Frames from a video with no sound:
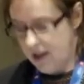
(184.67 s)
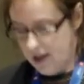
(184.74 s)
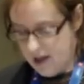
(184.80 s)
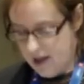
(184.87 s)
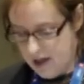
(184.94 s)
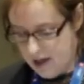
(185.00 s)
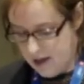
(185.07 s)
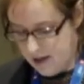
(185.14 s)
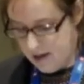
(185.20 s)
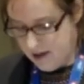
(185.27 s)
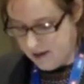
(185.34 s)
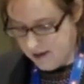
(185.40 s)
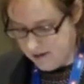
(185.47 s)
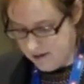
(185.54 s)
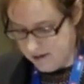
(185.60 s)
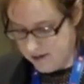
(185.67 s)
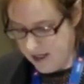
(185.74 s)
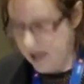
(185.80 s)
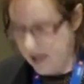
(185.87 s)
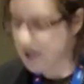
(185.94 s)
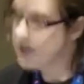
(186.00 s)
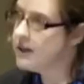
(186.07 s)
And the, uh,
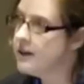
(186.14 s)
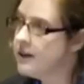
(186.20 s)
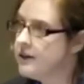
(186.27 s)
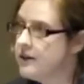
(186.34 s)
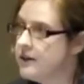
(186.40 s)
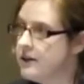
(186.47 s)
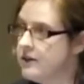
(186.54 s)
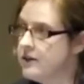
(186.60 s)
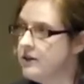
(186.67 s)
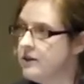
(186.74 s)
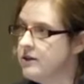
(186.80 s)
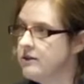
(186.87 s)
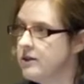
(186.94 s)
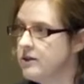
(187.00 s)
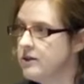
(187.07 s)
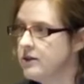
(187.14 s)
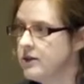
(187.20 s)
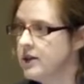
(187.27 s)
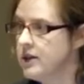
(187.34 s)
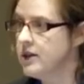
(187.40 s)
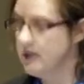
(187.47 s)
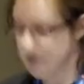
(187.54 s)
the target here is
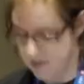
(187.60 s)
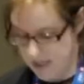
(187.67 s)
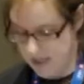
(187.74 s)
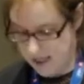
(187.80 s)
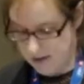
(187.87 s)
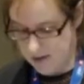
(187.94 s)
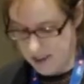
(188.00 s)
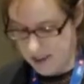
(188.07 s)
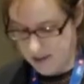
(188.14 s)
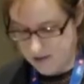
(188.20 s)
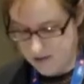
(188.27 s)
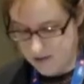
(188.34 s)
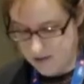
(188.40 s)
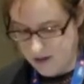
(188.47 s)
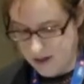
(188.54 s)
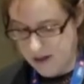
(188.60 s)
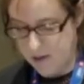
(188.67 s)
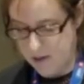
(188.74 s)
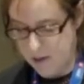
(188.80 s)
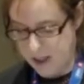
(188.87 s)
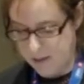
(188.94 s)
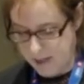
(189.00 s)
Norilsk Talnakh
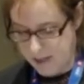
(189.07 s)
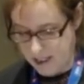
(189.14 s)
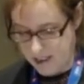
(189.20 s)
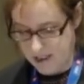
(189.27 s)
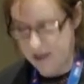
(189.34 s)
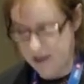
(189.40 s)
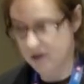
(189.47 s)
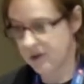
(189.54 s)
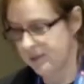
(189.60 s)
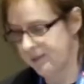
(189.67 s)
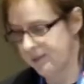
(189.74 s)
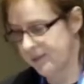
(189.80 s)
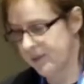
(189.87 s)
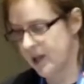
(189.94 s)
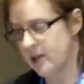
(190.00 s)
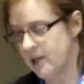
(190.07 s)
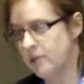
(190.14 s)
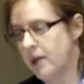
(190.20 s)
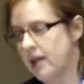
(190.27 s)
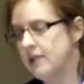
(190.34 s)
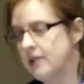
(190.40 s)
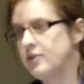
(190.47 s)
style magmatic nickel
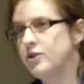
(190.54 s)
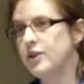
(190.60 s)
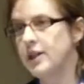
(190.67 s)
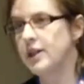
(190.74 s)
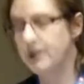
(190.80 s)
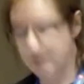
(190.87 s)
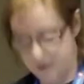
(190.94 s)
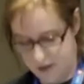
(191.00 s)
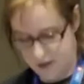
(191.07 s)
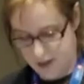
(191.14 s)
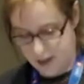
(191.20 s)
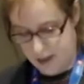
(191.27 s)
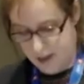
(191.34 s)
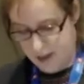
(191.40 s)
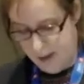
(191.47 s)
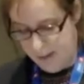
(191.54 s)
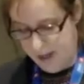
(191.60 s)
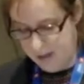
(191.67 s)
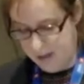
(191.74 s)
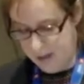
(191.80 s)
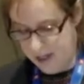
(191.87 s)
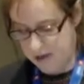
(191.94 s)
in the Paleogene
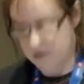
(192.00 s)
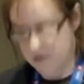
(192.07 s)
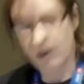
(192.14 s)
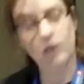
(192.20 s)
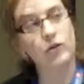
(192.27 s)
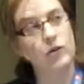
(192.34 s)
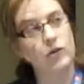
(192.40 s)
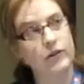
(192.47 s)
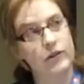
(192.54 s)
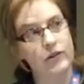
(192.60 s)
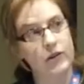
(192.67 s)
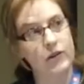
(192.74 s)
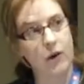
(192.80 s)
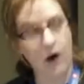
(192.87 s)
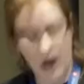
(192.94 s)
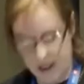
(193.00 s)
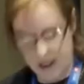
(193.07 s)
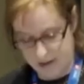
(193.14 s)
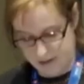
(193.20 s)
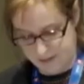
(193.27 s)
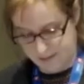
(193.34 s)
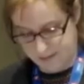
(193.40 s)
magmatic rocks on Disko
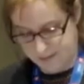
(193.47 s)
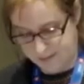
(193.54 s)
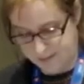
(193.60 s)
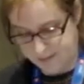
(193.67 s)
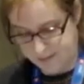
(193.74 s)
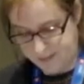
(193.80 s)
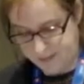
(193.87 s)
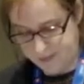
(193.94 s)
Island